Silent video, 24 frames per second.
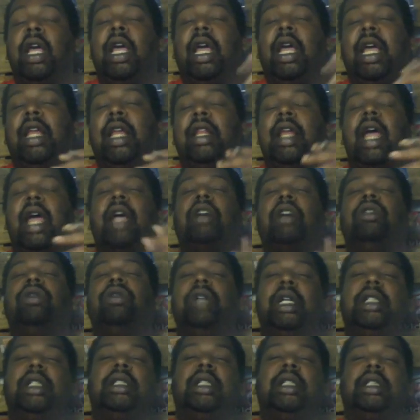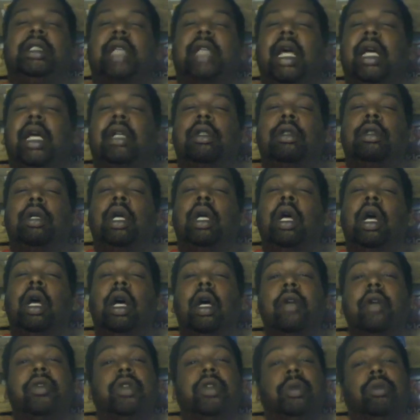And that creates a cycle
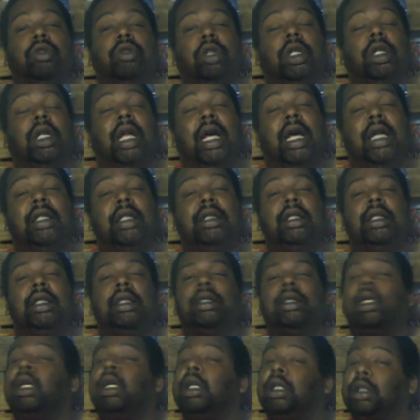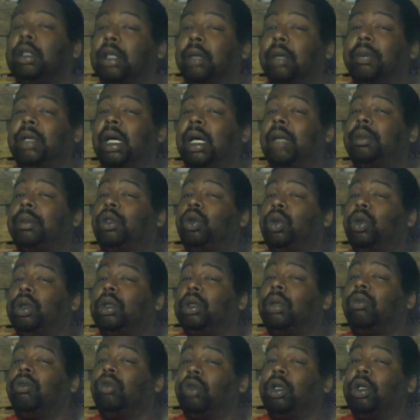of some real ass niggas sometimes doing
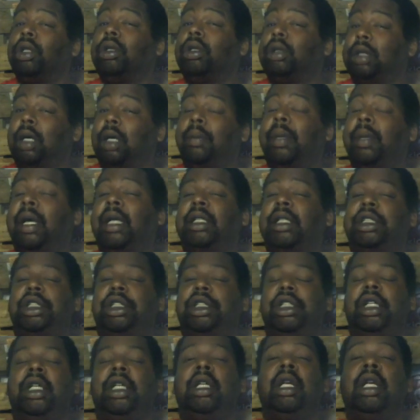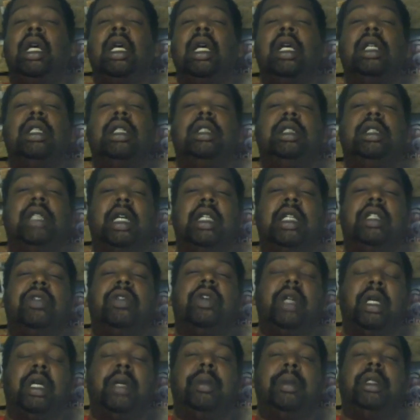some real dumbass shit just
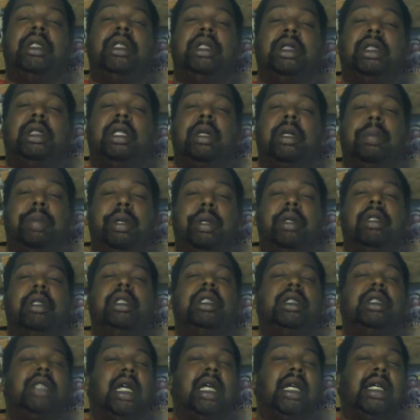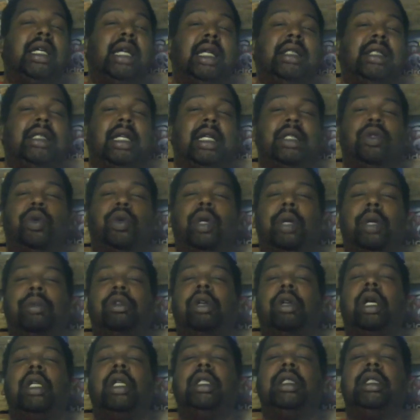for images and appearances. I guess that's what I'm
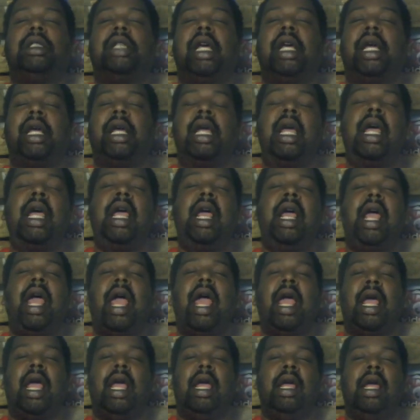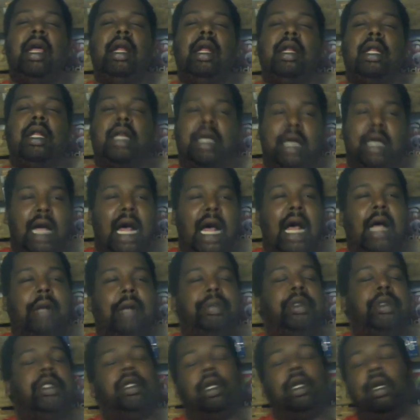trying to say. And the
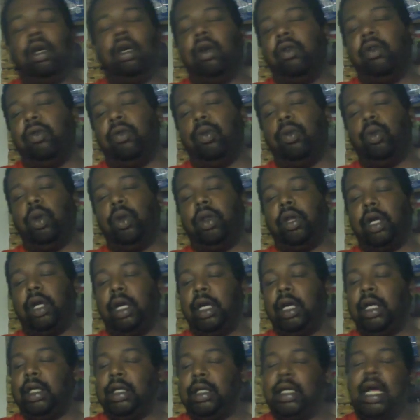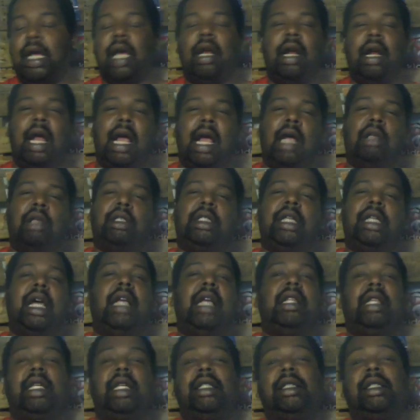cops, from whether inside or
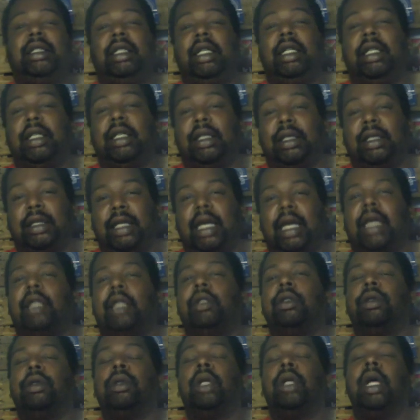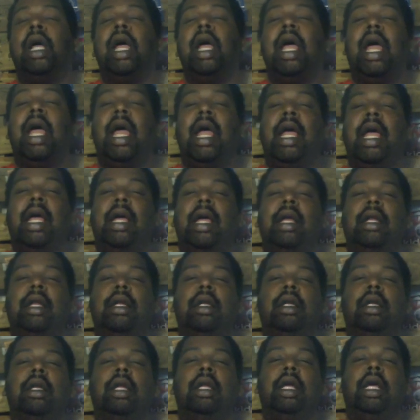outside, they see this cycle,
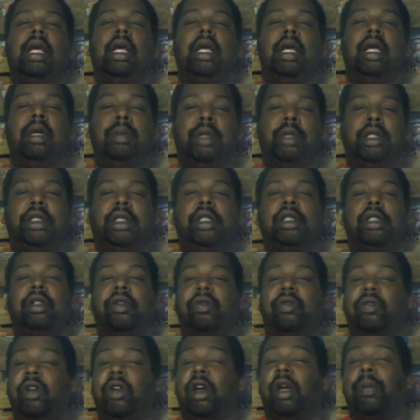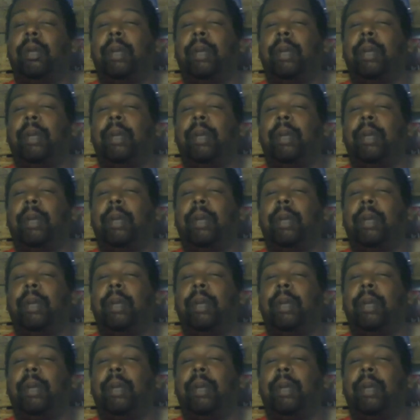and images are very